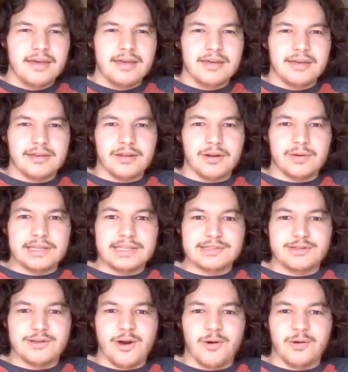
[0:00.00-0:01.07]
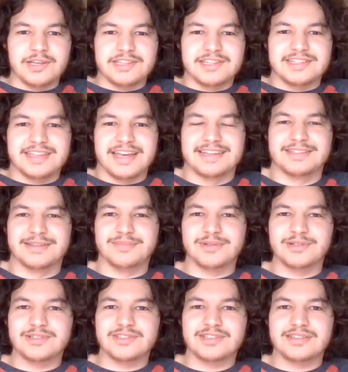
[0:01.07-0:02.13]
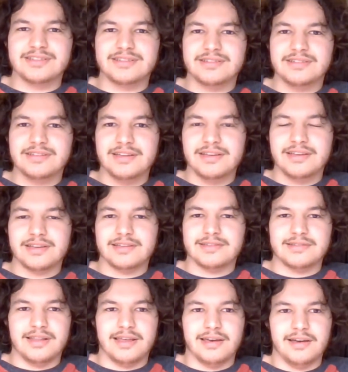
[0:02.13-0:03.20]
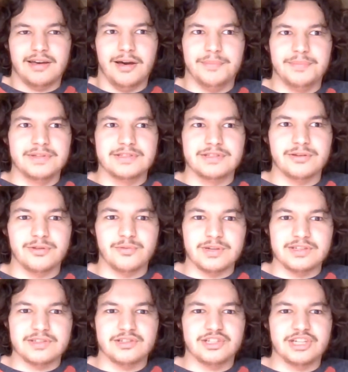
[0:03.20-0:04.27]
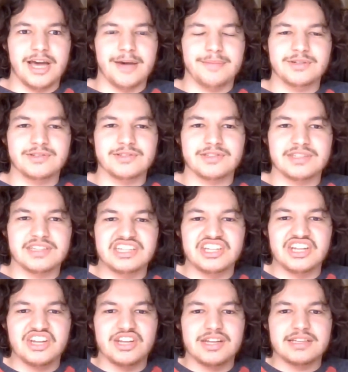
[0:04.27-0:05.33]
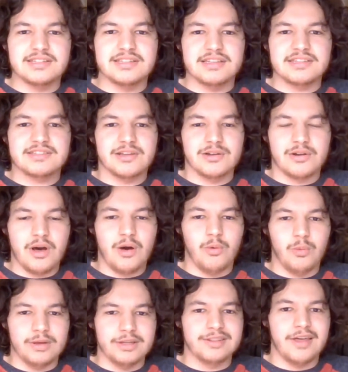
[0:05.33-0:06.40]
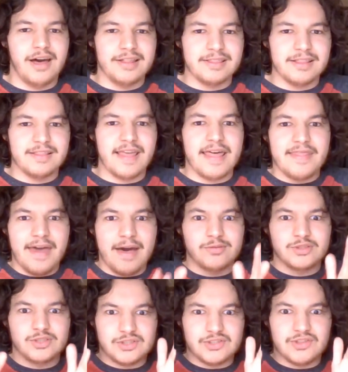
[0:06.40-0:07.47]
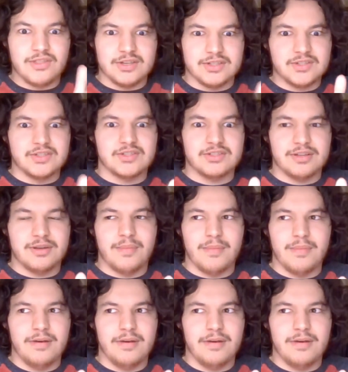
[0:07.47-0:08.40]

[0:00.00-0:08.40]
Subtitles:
you know, he's noticed as a person because, like, up until the recent chapters, he didn't exist and we thought that was just the system